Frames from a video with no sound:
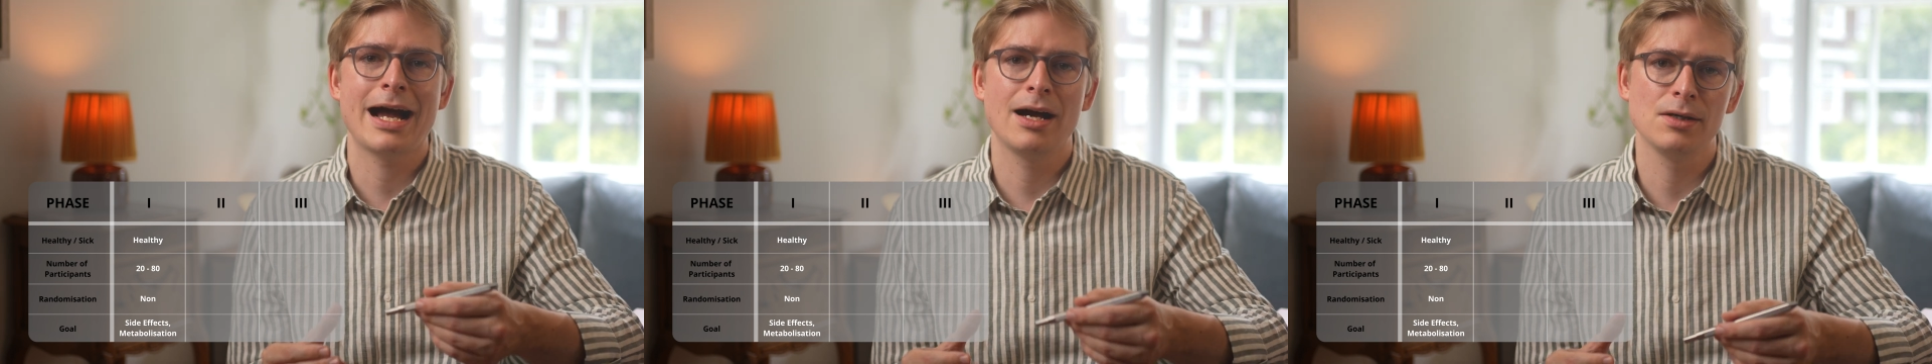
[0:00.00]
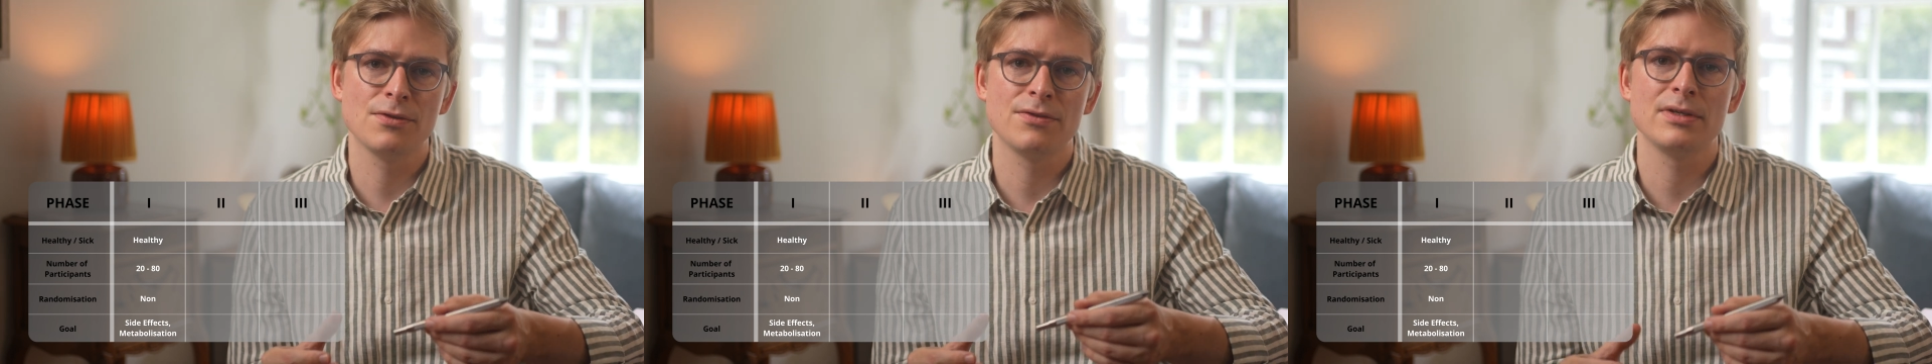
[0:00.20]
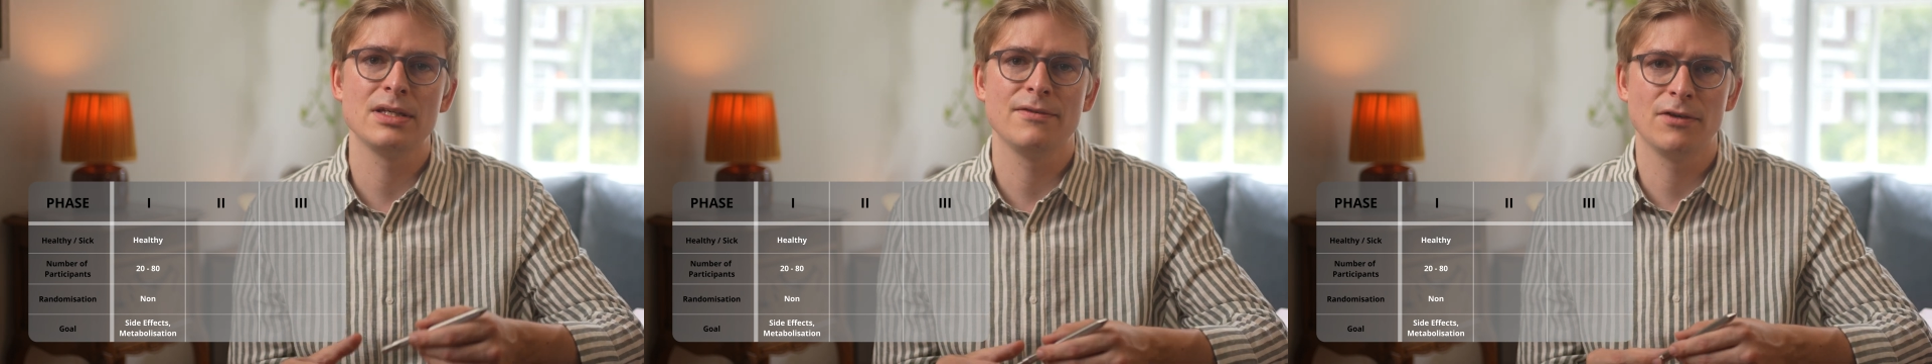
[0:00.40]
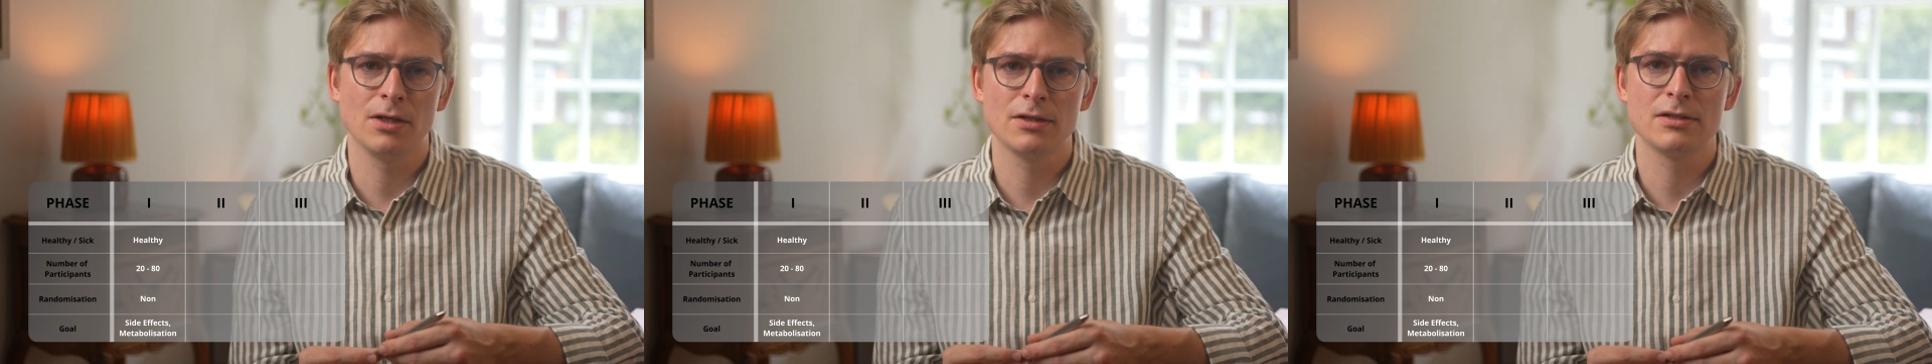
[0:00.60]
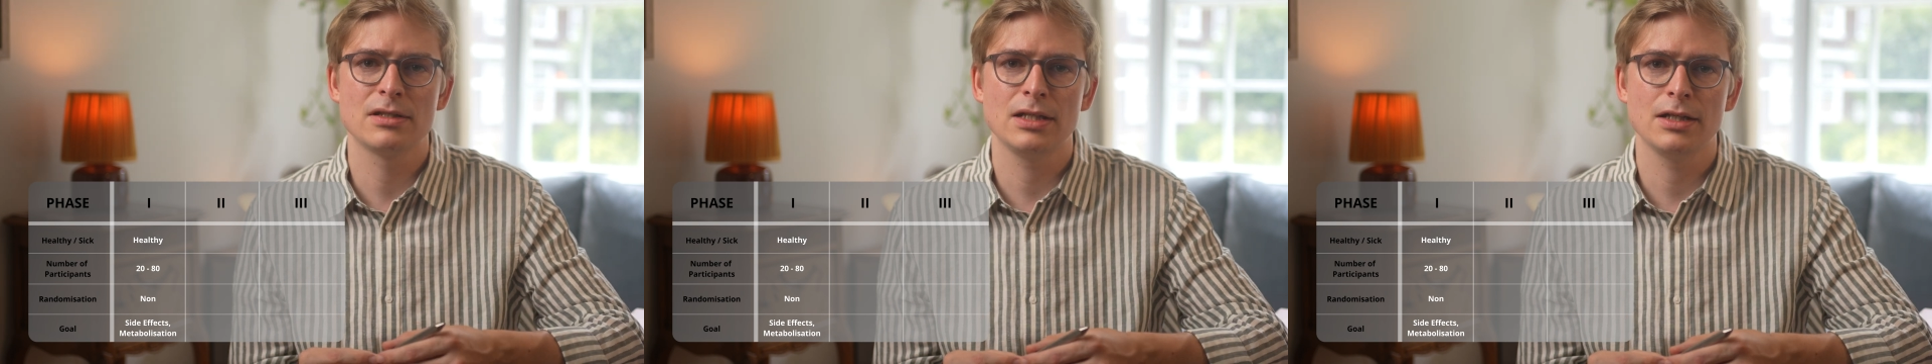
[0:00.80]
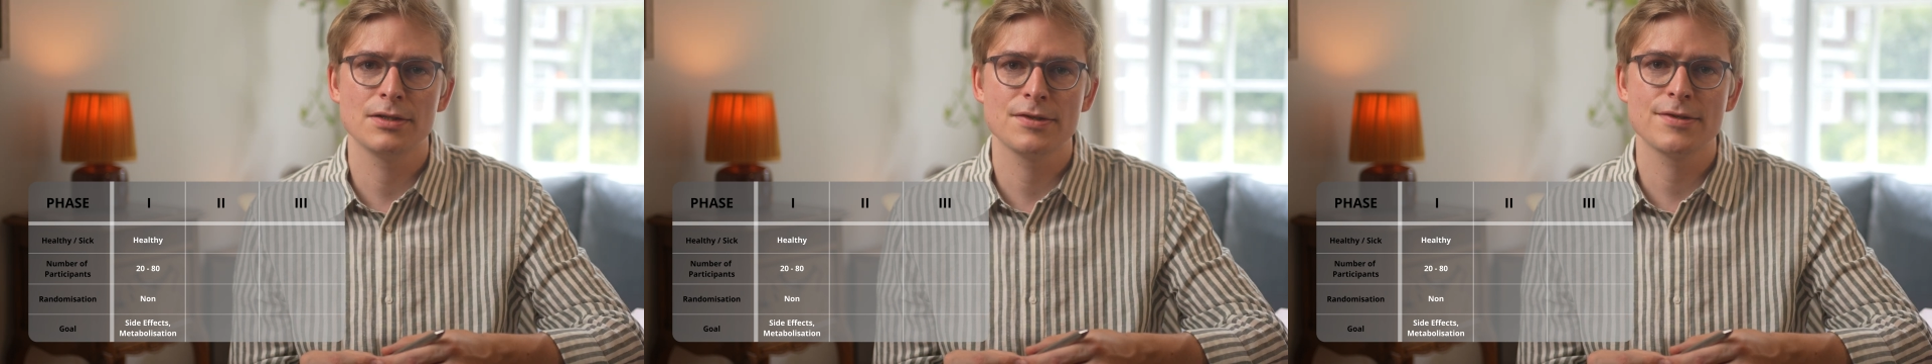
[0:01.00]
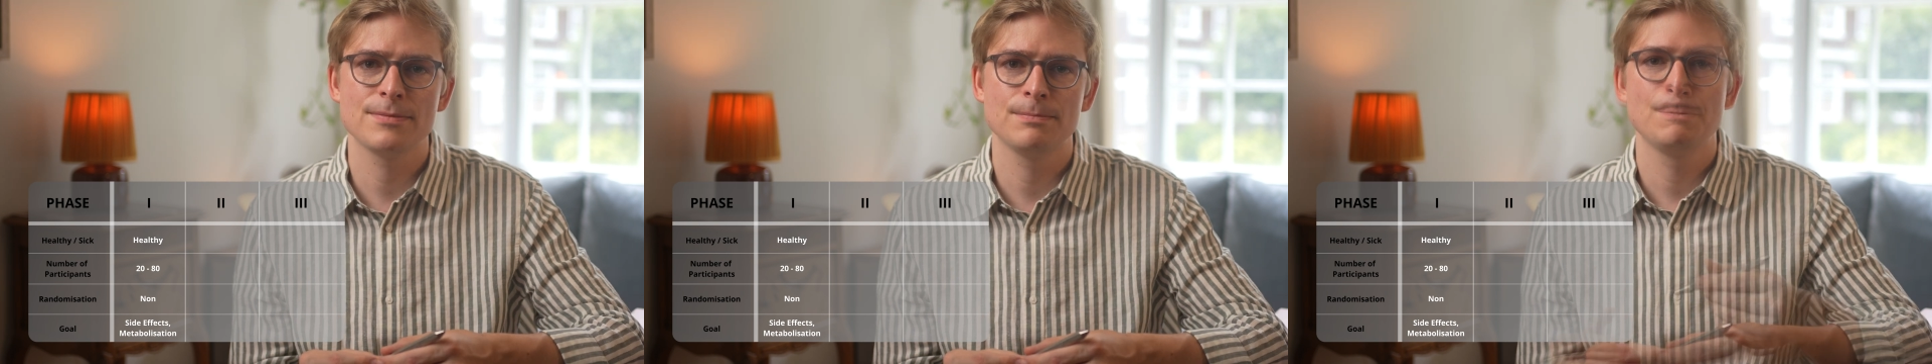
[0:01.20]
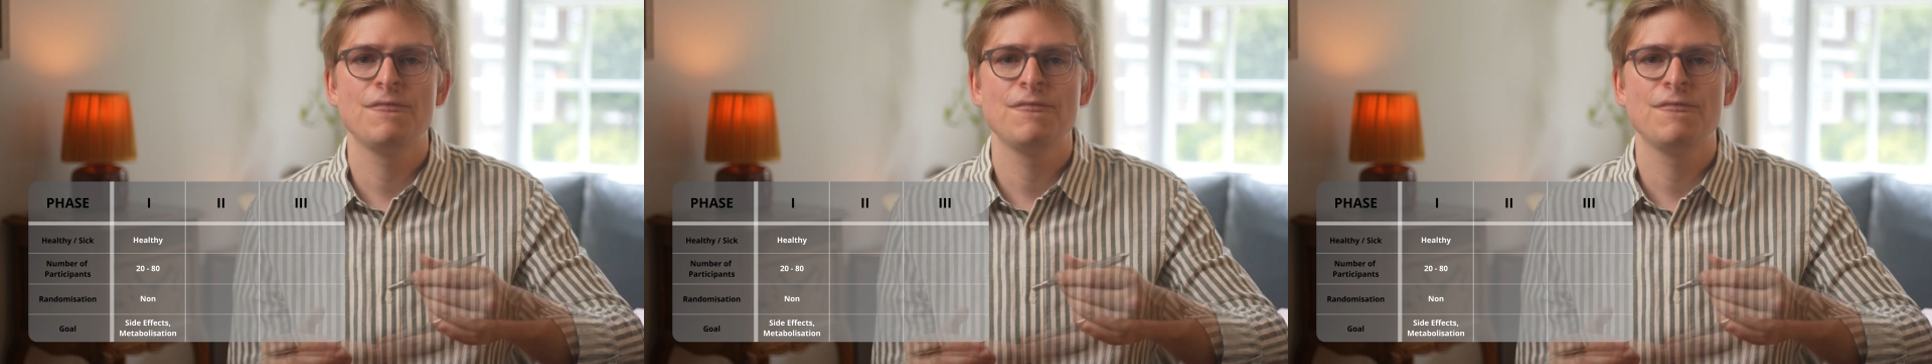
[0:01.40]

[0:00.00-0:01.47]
healthy volunteers.